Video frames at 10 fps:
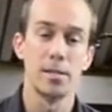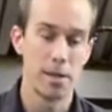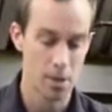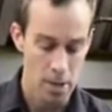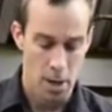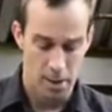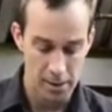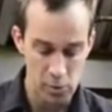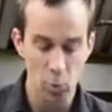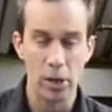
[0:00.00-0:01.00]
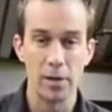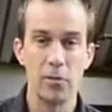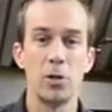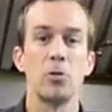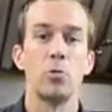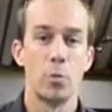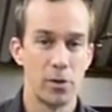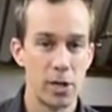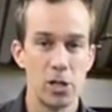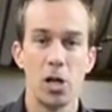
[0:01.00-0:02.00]
So this will give you,
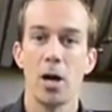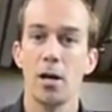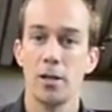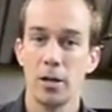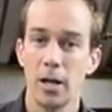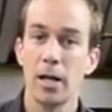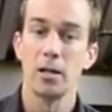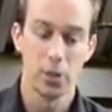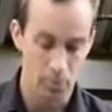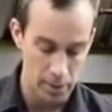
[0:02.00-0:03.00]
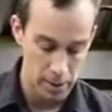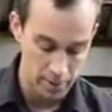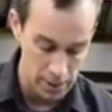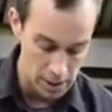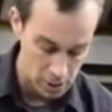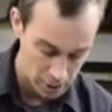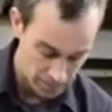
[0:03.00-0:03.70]
with each cut, you're going to get a little bit of each.